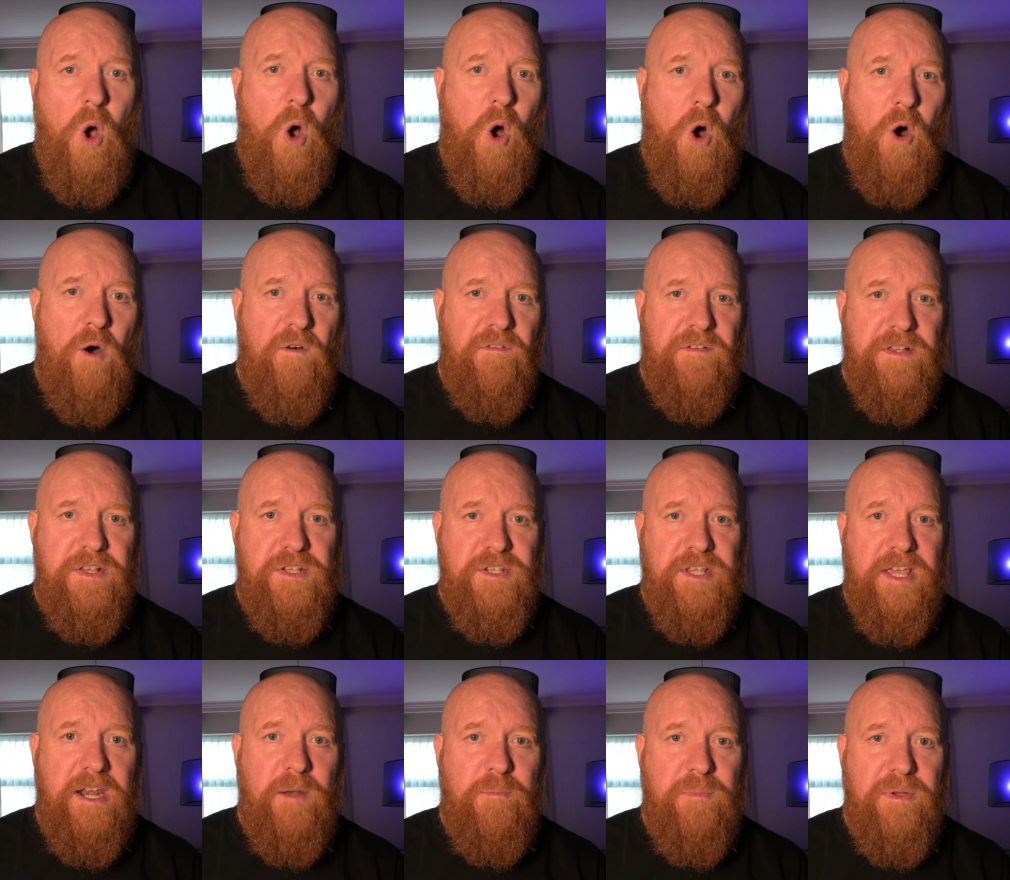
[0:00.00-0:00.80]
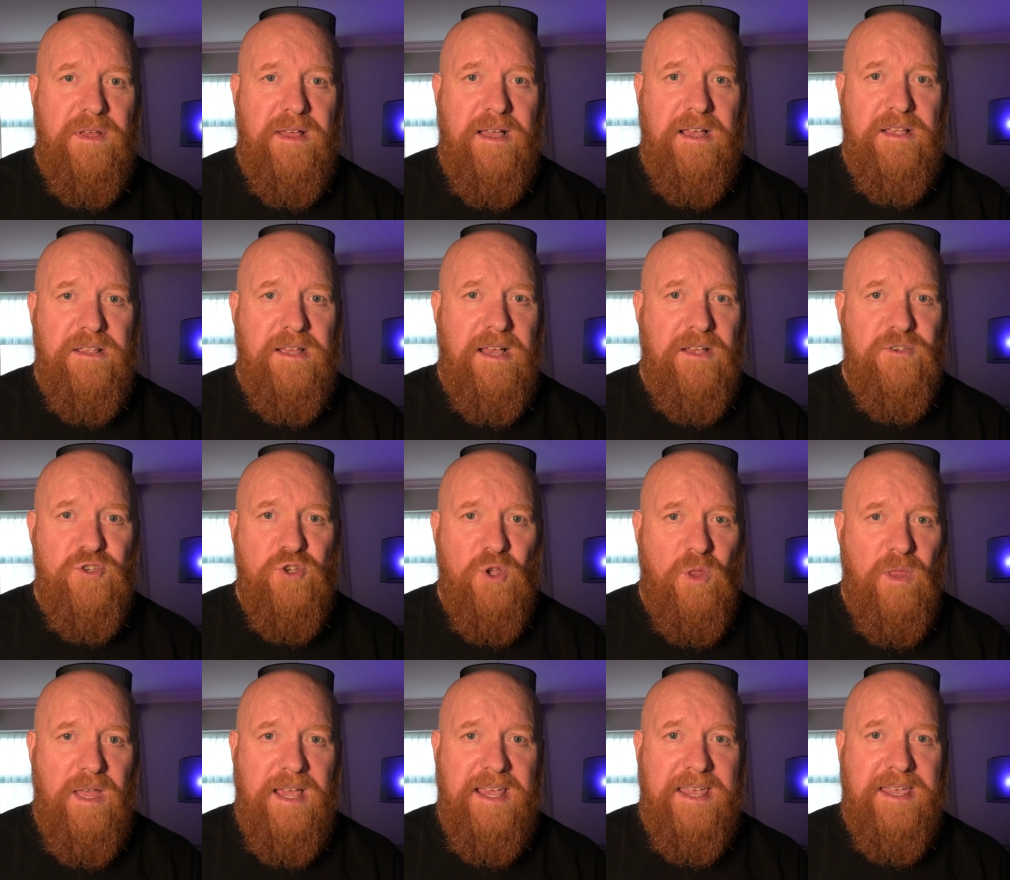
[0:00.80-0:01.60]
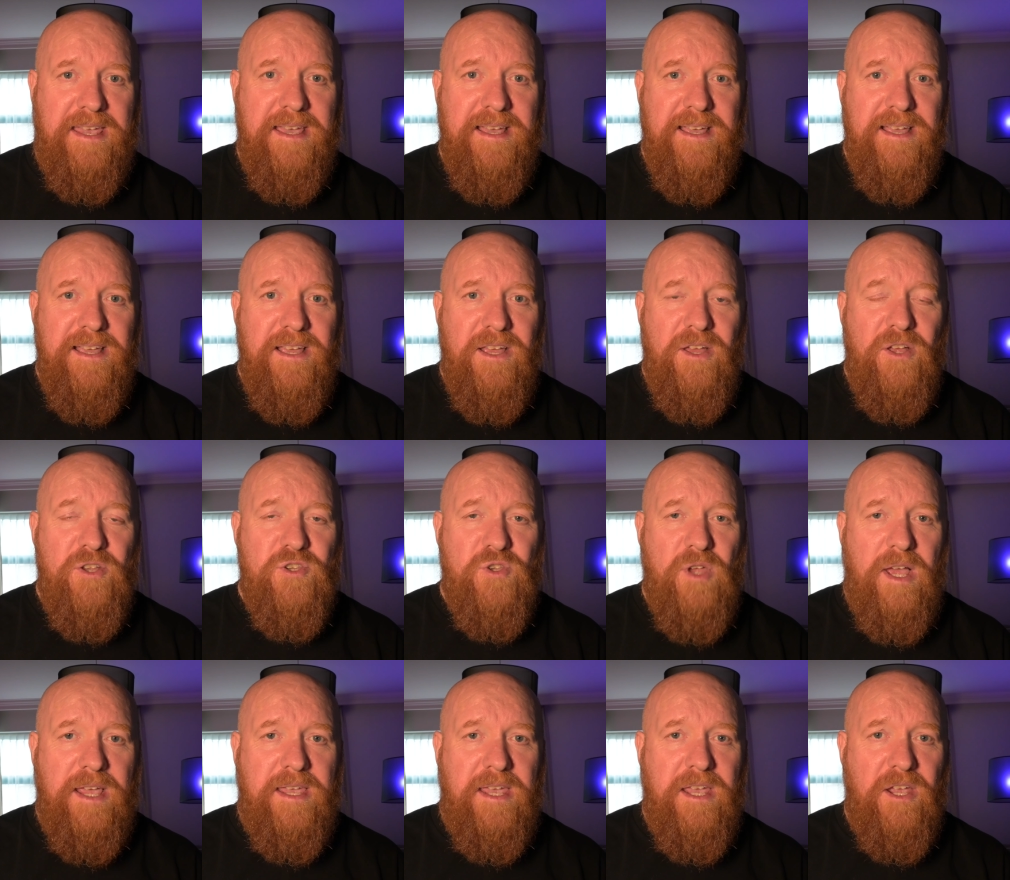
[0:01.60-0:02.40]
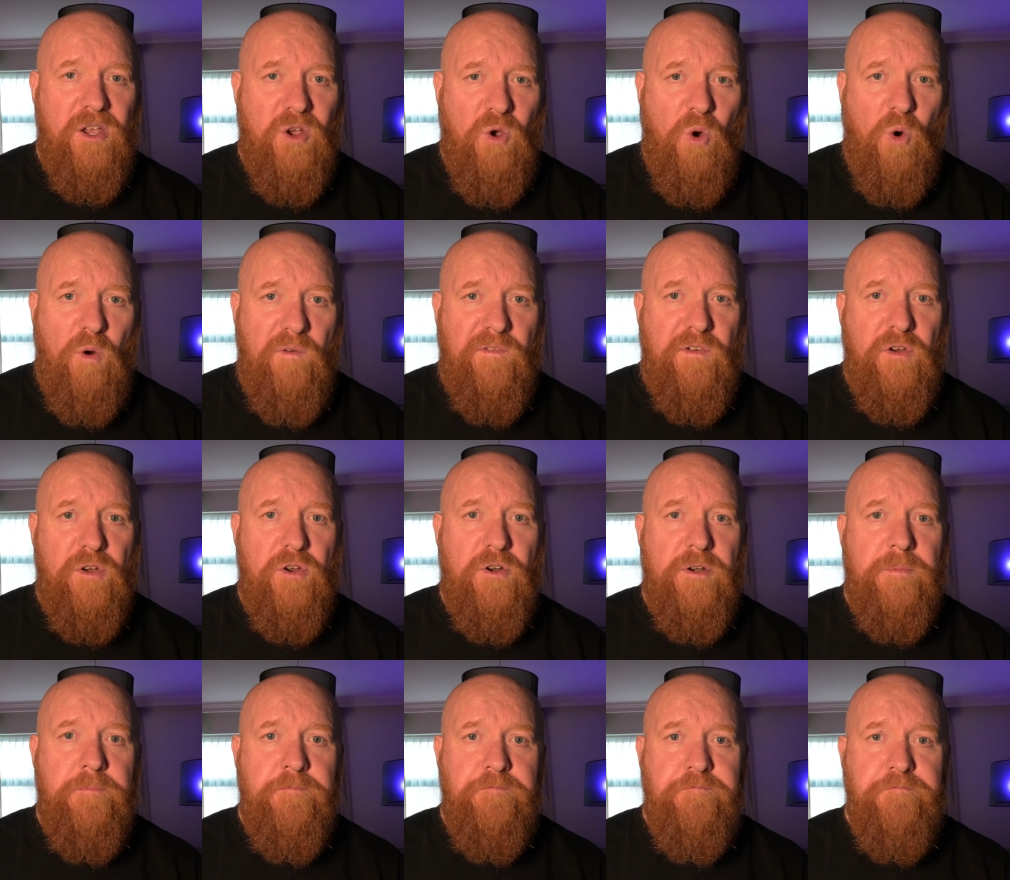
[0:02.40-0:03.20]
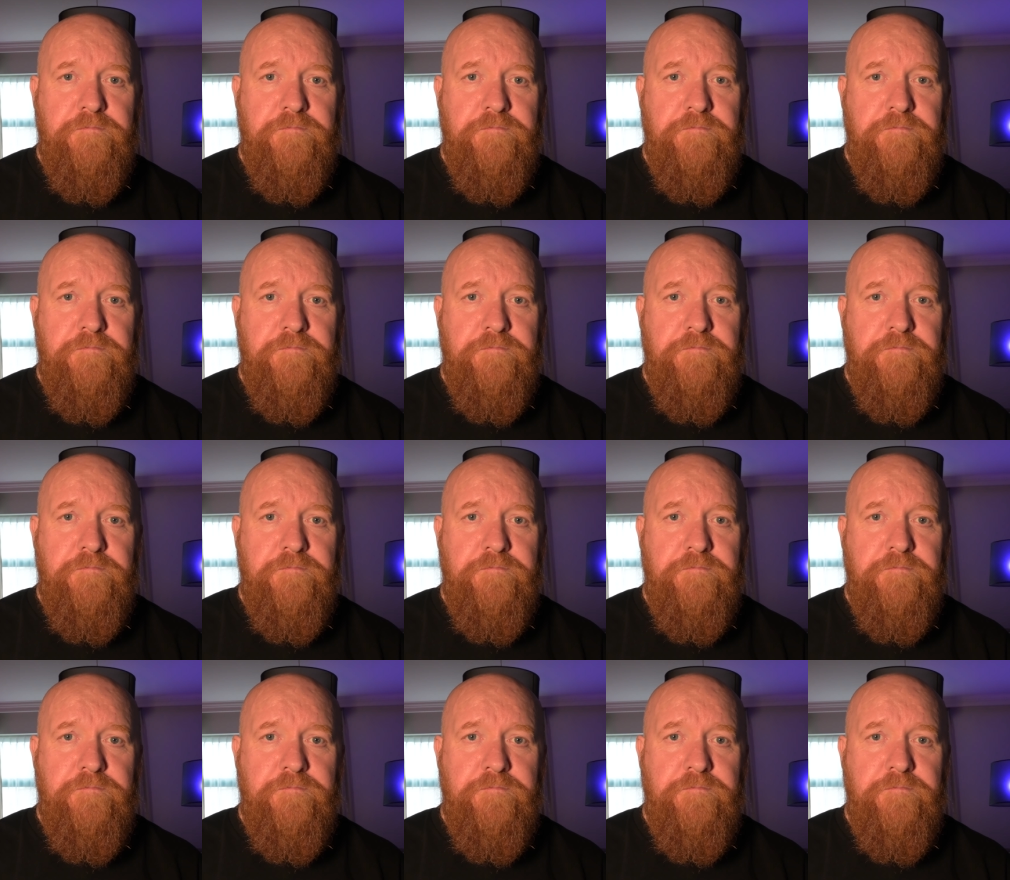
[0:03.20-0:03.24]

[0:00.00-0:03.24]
office setup as you like, so I can go over,